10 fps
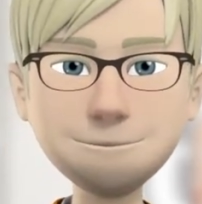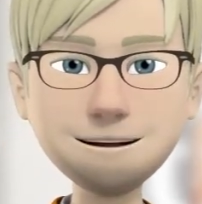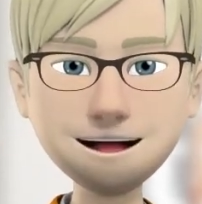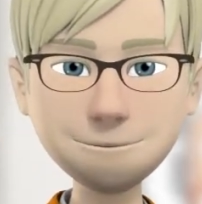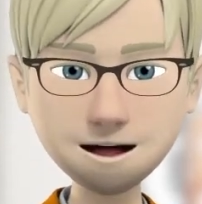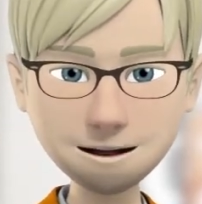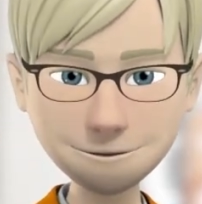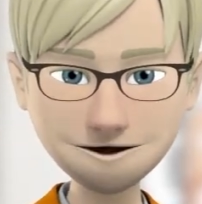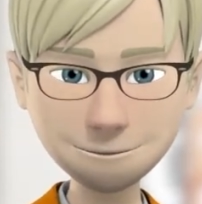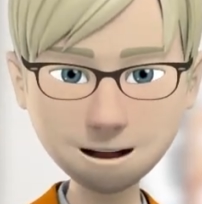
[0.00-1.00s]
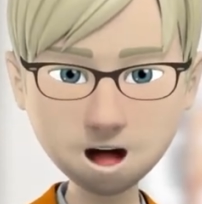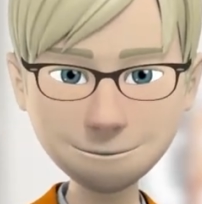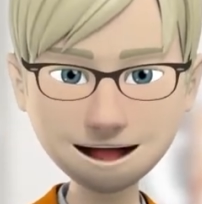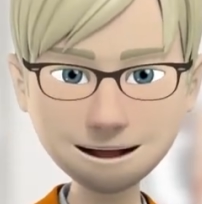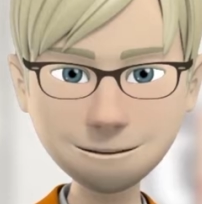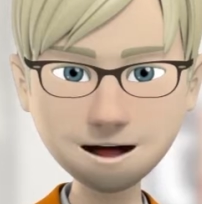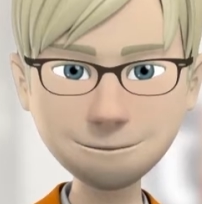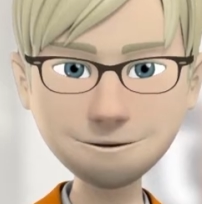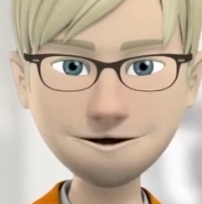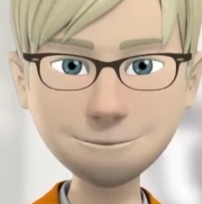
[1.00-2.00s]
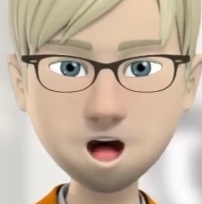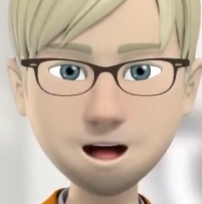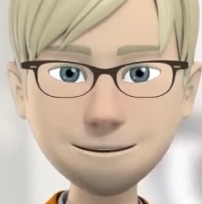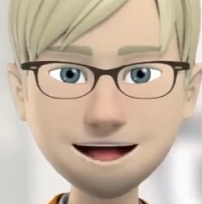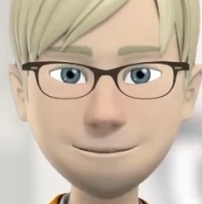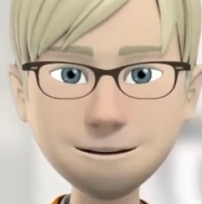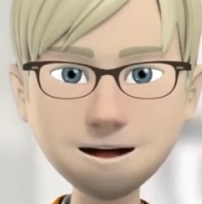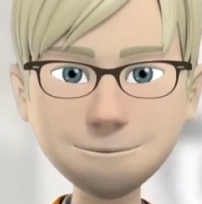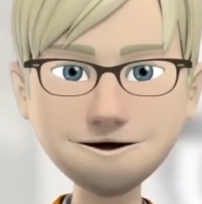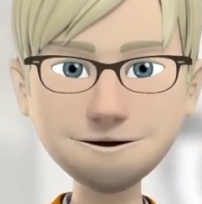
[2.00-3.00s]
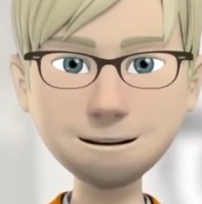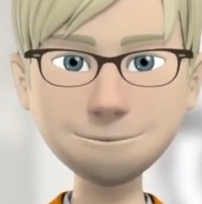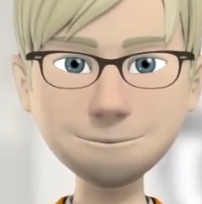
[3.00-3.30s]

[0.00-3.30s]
These oscillations can damage the connected equipment,